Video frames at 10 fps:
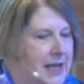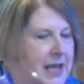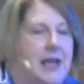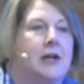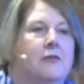
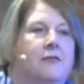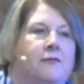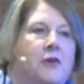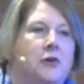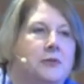and our
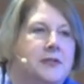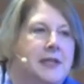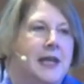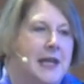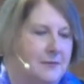phones
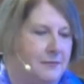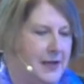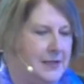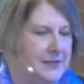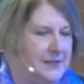can't
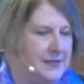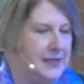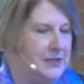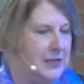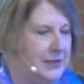find a
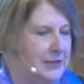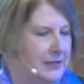signal